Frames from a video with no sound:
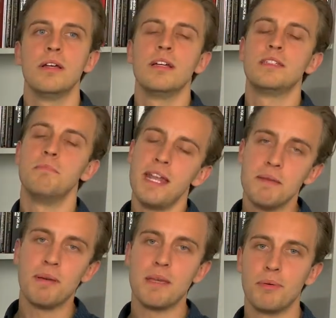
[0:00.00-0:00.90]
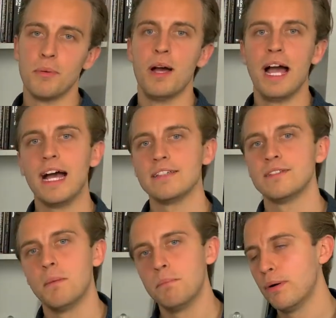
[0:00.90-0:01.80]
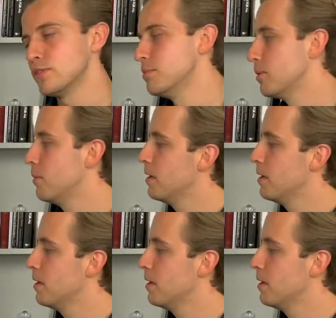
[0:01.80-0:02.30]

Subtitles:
as many people as possible.